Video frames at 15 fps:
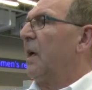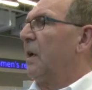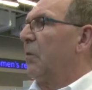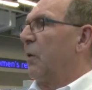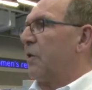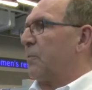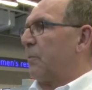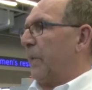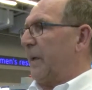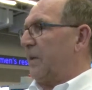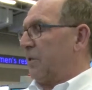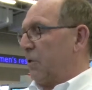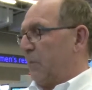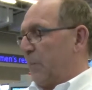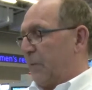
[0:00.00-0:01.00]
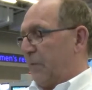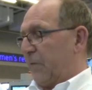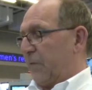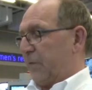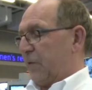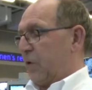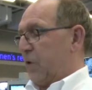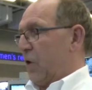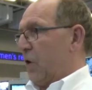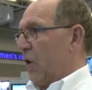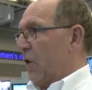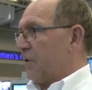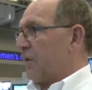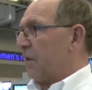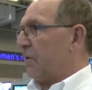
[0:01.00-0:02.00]
which brings you
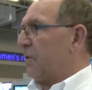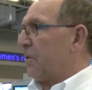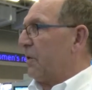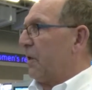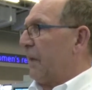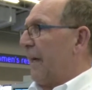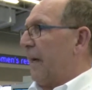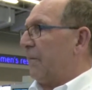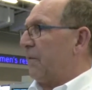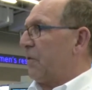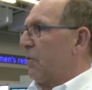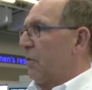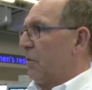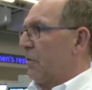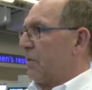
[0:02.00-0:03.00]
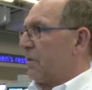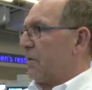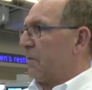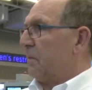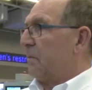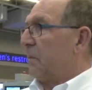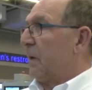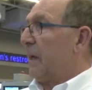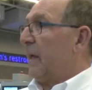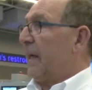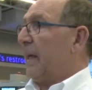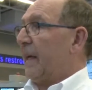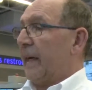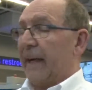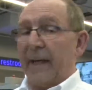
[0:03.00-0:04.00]
closer to the live tools,
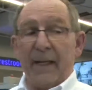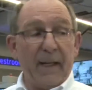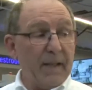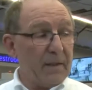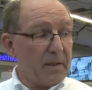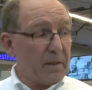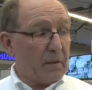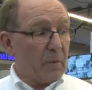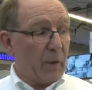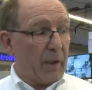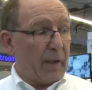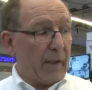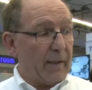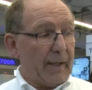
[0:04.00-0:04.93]
and we can